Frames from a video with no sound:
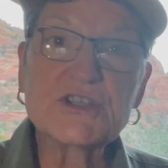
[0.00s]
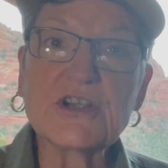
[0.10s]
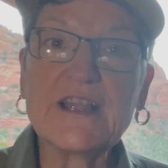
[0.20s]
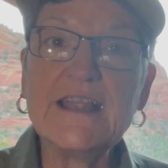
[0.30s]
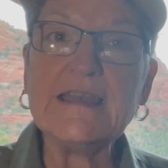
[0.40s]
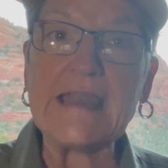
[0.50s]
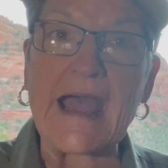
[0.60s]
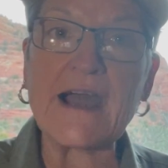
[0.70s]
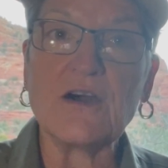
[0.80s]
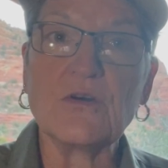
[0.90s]
you're in
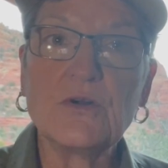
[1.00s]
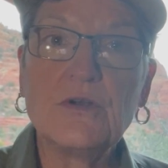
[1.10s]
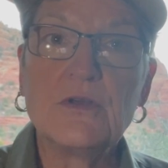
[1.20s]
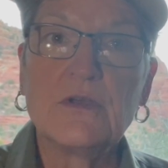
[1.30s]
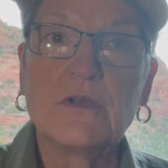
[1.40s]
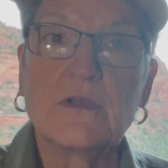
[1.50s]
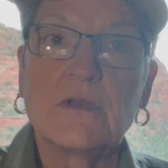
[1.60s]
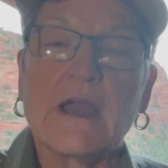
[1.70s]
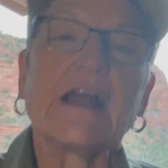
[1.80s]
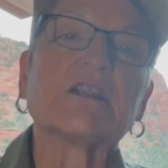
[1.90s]
now. And